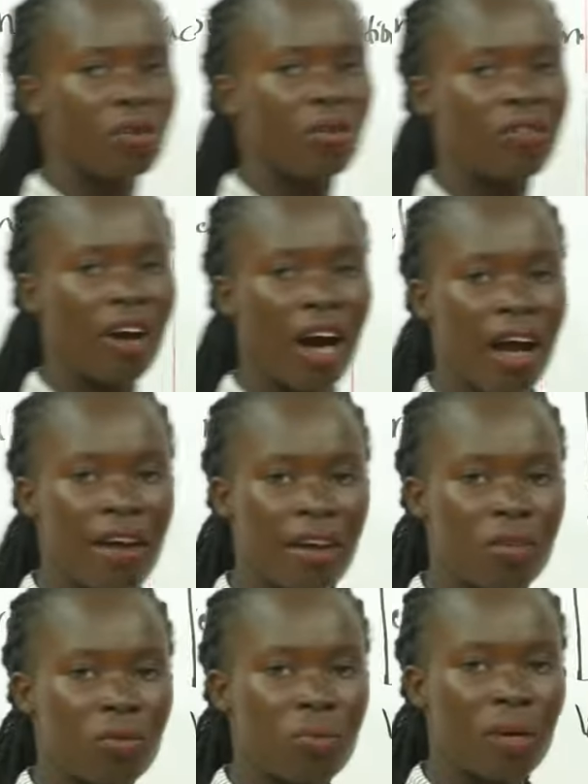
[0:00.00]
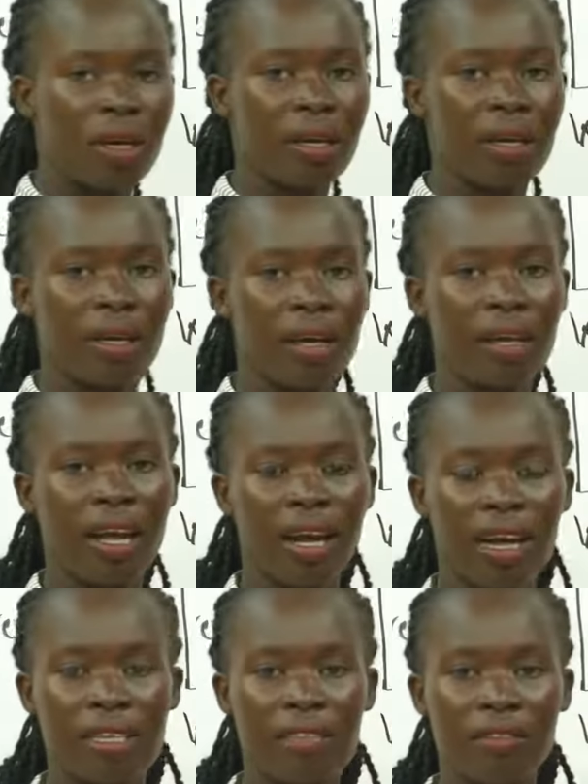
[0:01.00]
of r to be
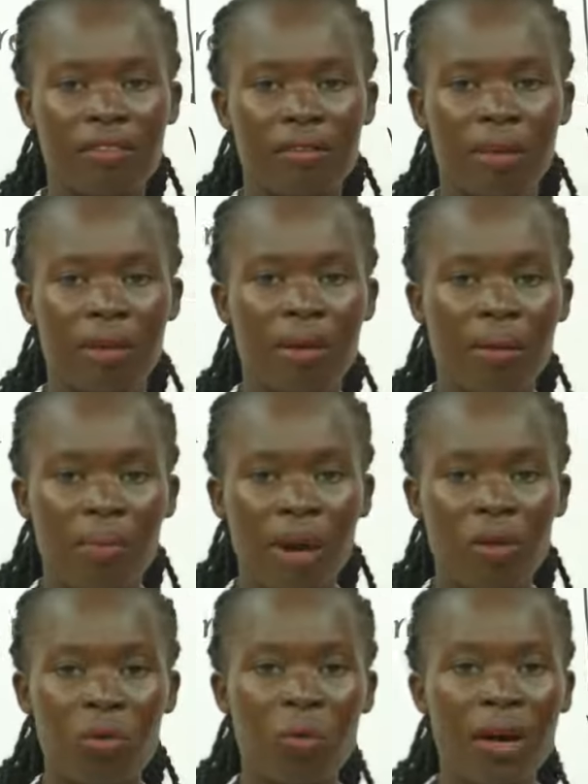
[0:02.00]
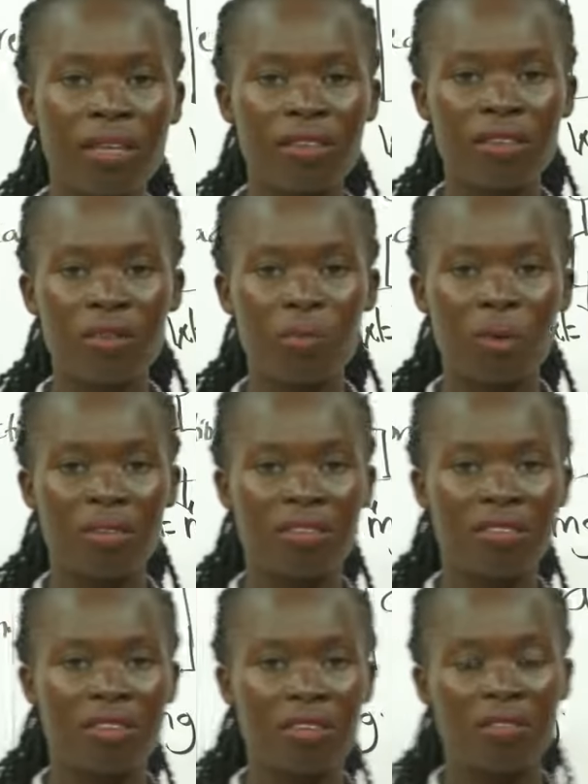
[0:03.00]
negative, but we want it
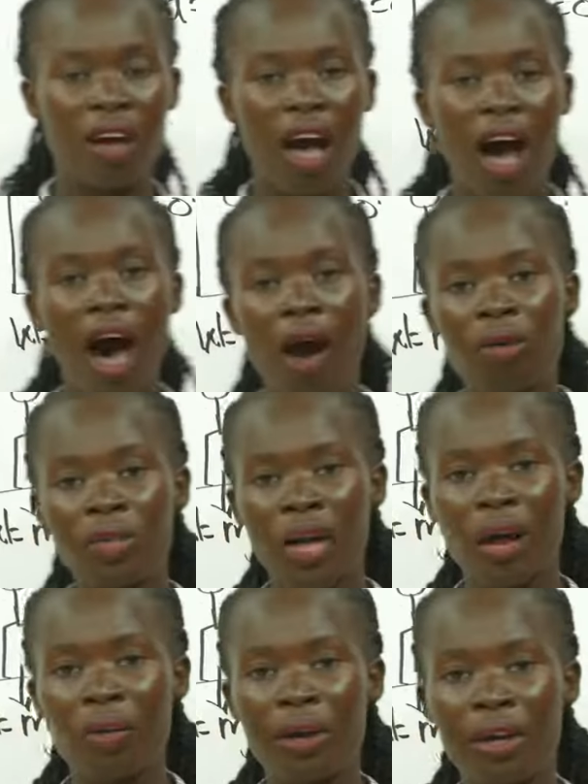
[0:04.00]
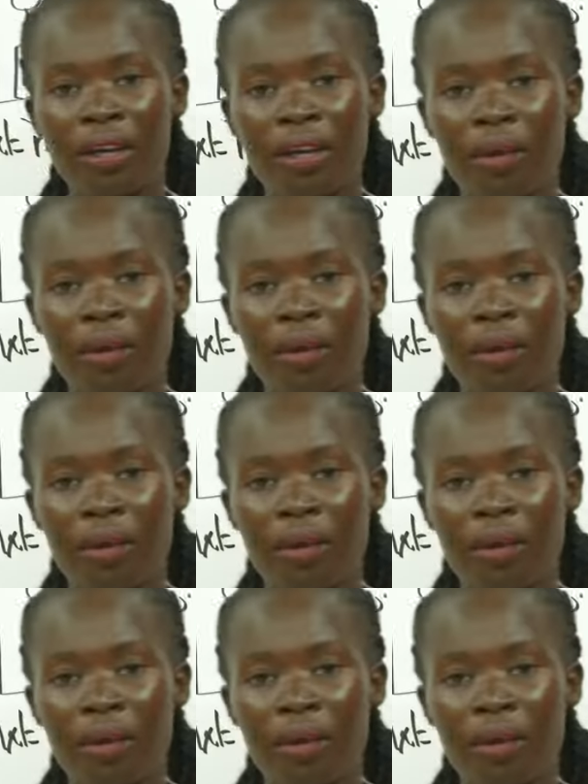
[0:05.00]
positive. How shall we